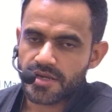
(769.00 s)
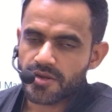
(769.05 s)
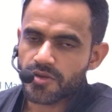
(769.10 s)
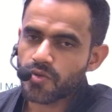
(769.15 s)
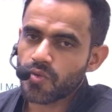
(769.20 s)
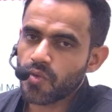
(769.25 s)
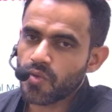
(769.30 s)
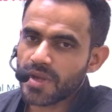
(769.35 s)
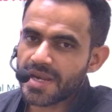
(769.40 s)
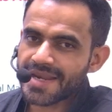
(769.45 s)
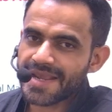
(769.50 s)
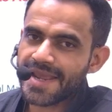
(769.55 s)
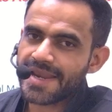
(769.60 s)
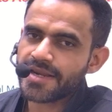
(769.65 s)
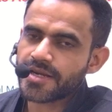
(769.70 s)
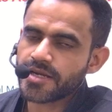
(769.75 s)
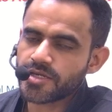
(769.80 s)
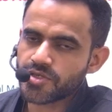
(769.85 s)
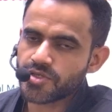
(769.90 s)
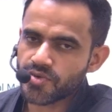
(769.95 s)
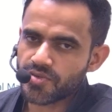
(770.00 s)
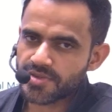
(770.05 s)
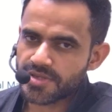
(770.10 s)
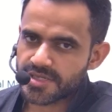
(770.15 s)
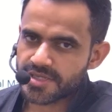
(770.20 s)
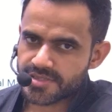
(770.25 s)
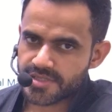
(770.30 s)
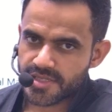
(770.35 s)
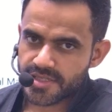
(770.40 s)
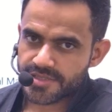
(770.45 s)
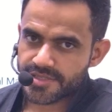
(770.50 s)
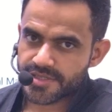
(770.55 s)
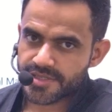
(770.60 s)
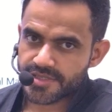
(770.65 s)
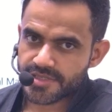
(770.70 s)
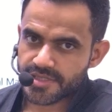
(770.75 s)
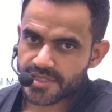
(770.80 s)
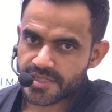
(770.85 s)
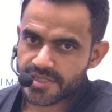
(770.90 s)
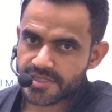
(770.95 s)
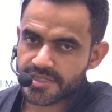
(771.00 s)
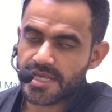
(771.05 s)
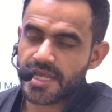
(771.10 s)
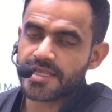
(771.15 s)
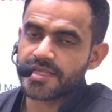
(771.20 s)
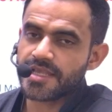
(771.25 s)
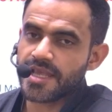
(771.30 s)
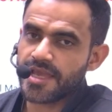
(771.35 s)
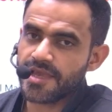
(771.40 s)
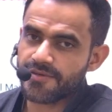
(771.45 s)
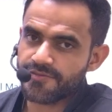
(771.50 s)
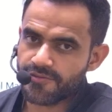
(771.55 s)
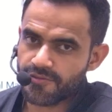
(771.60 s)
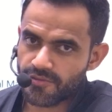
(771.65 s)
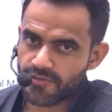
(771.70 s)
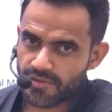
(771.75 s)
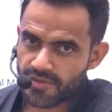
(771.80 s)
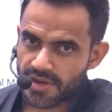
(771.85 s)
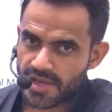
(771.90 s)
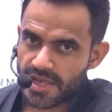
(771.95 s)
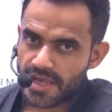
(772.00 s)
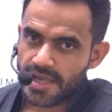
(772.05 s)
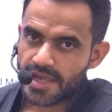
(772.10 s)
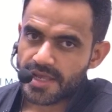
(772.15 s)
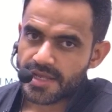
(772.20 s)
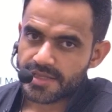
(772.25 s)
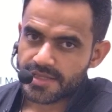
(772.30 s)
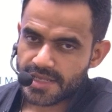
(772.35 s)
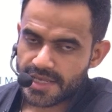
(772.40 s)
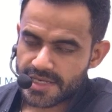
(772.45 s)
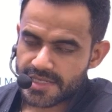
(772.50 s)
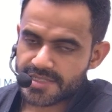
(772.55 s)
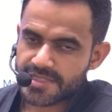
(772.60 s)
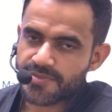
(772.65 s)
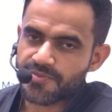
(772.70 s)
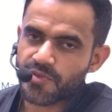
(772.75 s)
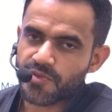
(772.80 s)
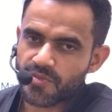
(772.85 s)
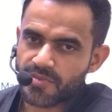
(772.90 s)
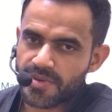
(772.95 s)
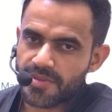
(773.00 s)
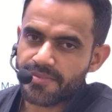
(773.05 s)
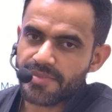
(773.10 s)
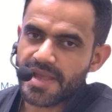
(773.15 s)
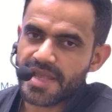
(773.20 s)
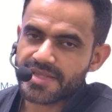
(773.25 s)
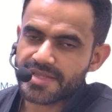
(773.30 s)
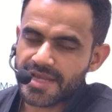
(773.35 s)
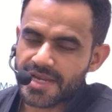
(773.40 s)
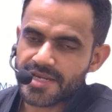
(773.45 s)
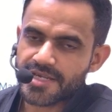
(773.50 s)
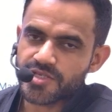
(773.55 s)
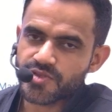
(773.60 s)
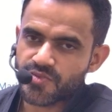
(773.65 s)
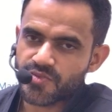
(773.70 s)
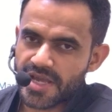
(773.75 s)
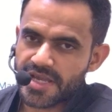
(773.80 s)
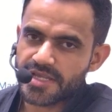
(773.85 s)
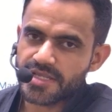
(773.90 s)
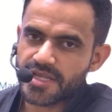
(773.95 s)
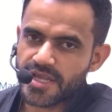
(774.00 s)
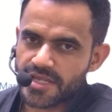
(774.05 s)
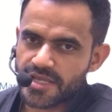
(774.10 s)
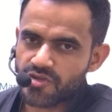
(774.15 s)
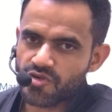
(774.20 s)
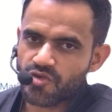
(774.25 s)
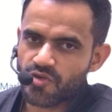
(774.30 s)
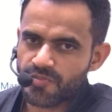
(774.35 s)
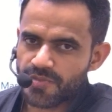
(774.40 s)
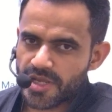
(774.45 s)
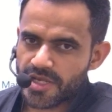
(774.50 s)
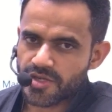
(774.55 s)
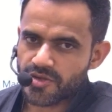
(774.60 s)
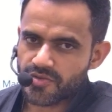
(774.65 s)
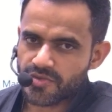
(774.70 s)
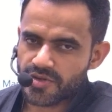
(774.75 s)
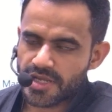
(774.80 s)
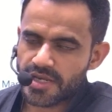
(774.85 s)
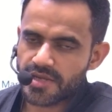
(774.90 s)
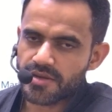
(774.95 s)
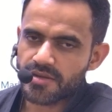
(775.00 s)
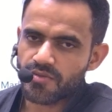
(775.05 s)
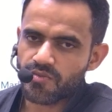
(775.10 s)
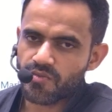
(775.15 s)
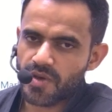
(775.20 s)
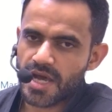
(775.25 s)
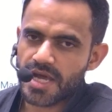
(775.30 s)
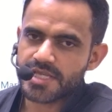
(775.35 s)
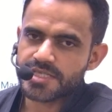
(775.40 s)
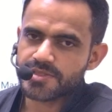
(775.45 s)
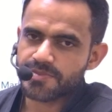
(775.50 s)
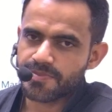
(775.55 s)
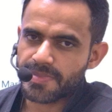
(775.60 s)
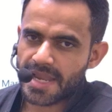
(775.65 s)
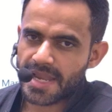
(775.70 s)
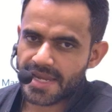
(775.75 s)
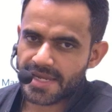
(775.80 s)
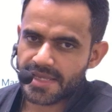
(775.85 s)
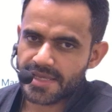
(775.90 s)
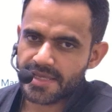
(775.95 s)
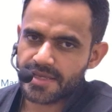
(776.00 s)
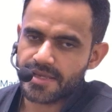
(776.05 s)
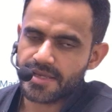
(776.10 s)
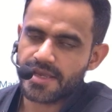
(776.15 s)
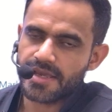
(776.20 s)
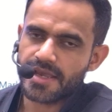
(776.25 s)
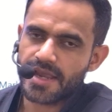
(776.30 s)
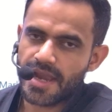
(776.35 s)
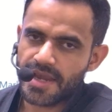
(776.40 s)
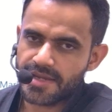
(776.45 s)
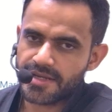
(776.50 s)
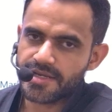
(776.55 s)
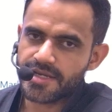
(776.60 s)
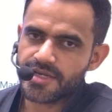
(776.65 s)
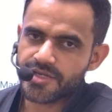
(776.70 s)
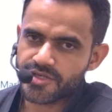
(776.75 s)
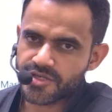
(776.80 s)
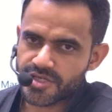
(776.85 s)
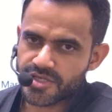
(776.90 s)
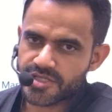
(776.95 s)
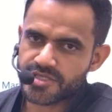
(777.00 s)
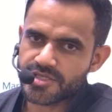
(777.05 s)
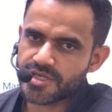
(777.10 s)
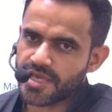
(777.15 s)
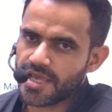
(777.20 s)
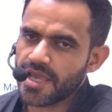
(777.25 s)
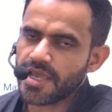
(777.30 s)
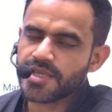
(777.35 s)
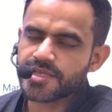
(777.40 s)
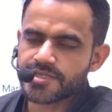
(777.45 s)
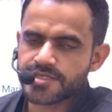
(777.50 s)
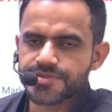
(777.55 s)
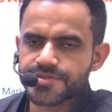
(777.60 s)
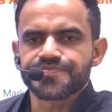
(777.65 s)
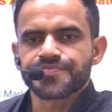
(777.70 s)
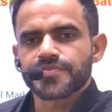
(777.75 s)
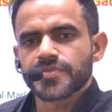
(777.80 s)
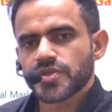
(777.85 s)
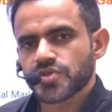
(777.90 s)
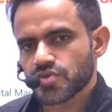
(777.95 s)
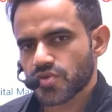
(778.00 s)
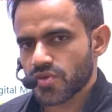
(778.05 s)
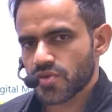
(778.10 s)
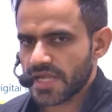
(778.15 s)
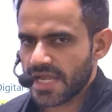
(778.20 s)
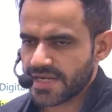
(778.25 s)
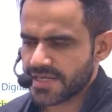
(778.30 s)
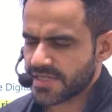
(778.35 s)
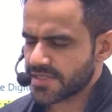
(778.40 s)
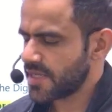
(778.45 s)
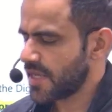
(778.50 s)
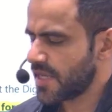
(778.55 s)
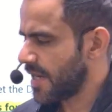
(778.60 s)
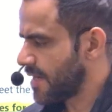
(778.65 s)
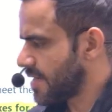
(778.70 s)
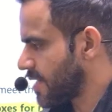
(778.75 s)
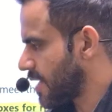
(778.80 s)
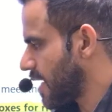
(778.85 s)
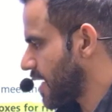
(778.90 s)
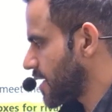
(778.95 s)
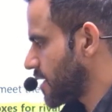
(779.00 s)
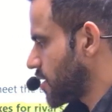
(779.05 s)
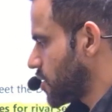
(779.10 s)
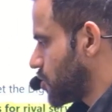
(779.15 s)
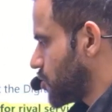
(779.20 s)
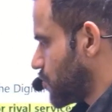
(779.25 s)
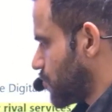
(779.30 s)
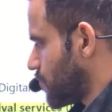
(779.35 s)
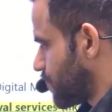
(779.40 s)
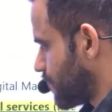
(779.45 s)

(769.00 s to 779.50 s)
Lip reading: Google can control the search results, and therefore there is a problem, and that is why the European Union was planning antitrust case. So that is the entire issue.